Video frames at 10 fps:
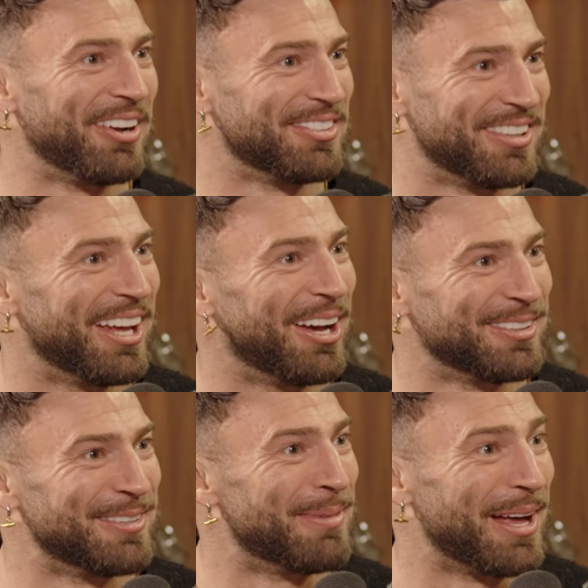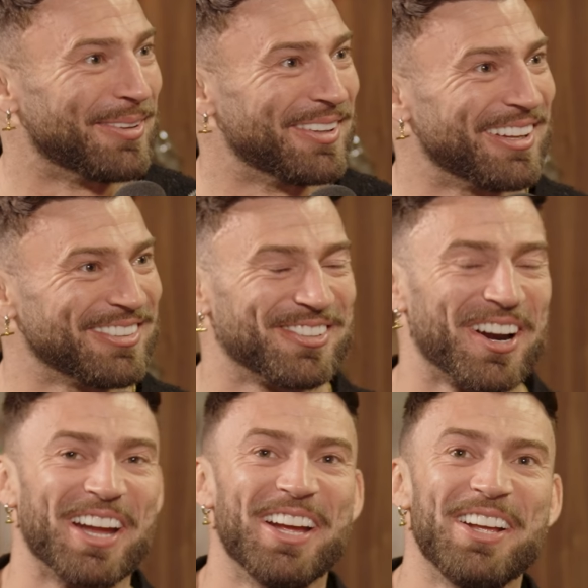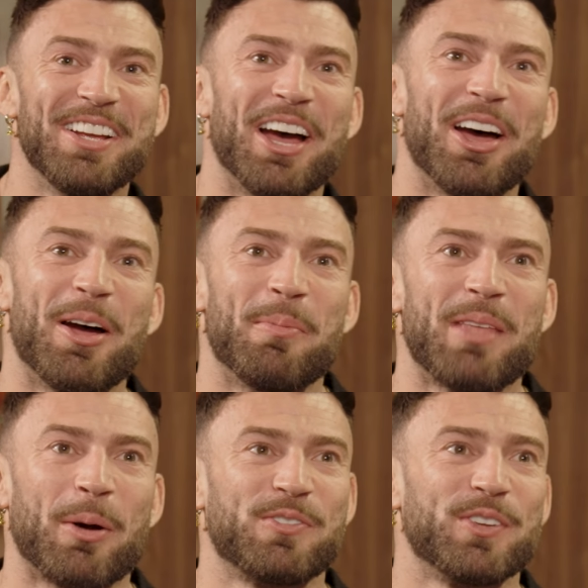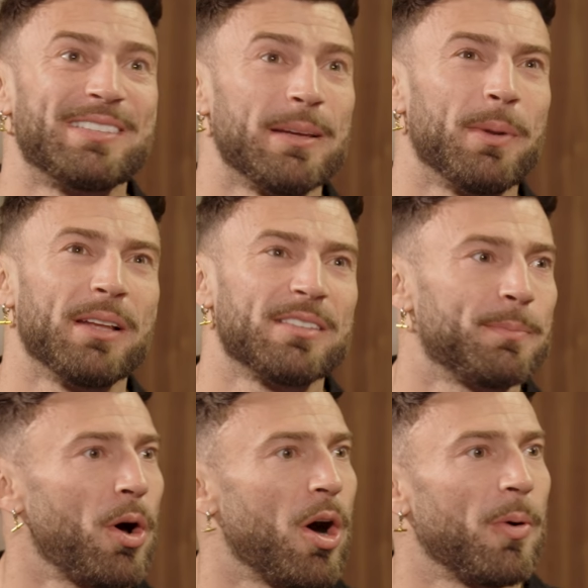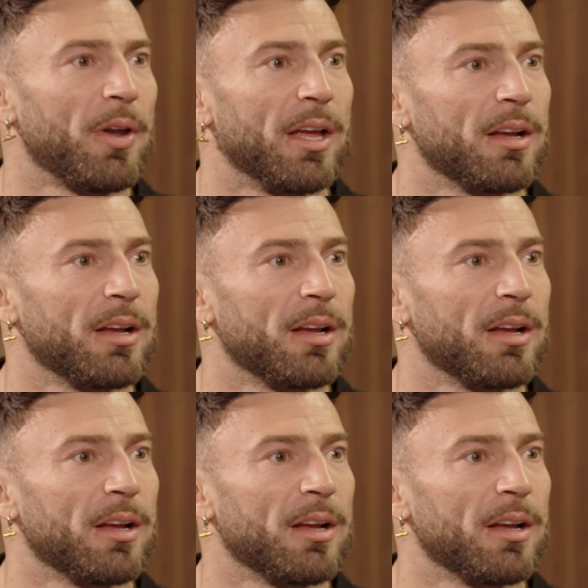us to the Houses of Parliament? That was great. That was for sibling support, wasn't it?